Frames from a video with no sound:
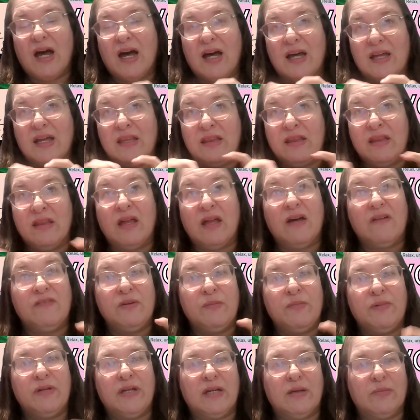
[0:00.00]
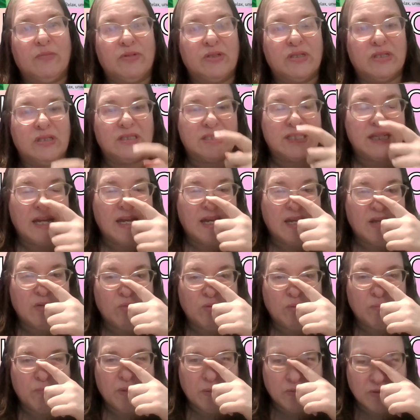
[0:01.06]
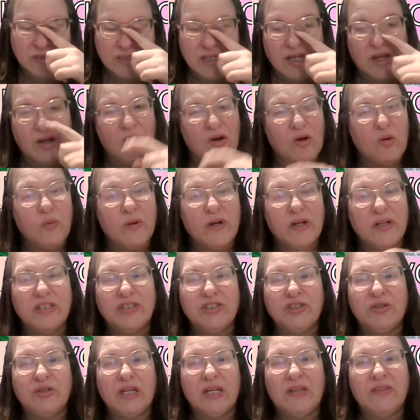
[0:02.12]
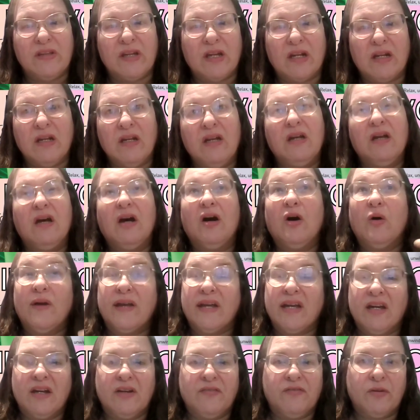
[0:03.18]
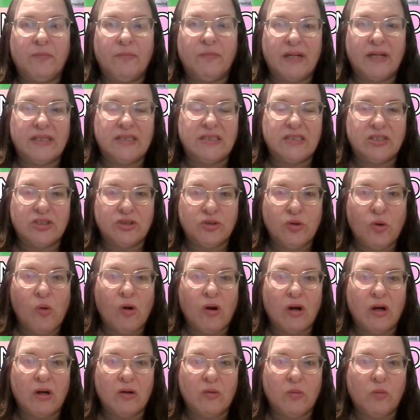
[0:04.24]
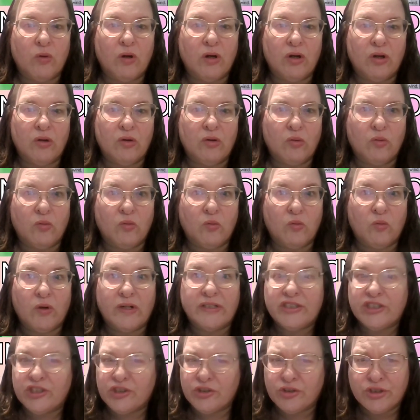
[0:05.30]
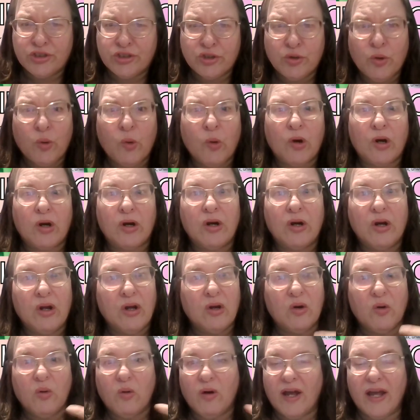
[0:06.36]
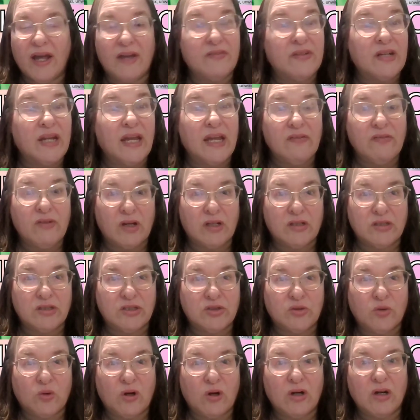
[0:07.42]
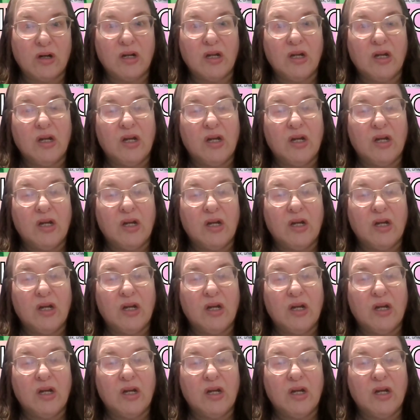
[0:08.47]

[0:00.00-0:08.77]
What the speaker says: I love to be able to say when people say, oh, where did you get that? Well, I got it from my store. Well, what's your store? Well, I have an Avon store.